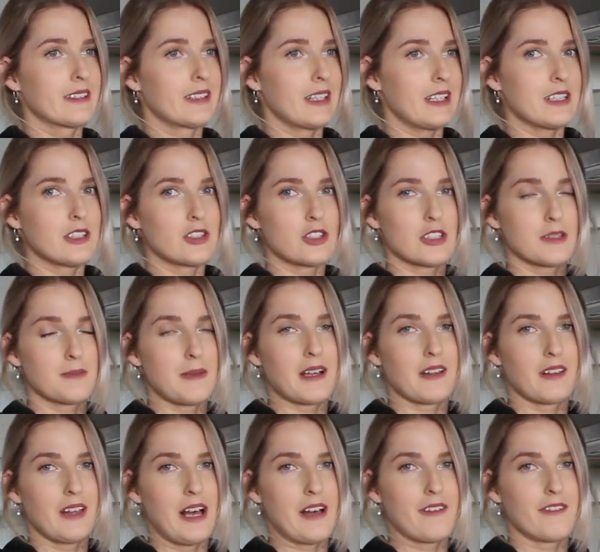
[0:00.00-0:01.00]
these just
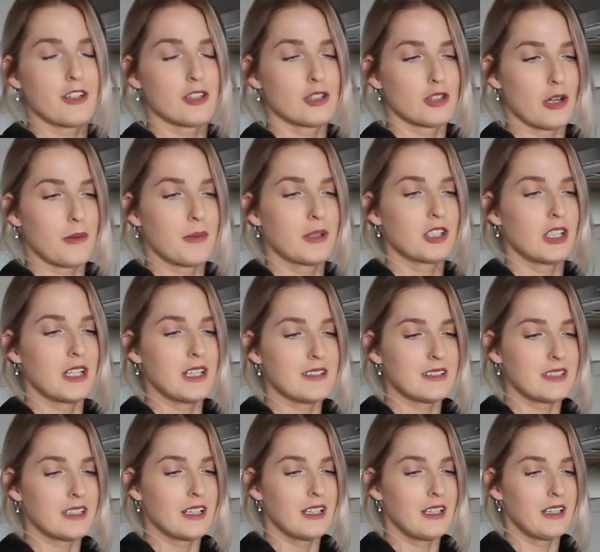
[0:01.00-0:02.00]
make life so much
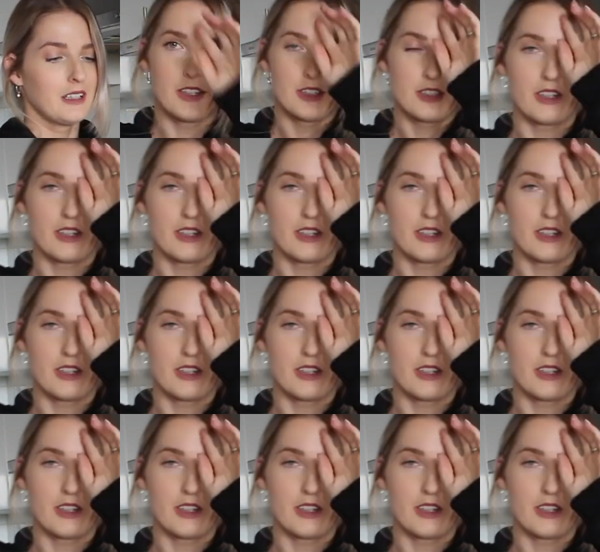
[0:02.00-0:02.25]
easier.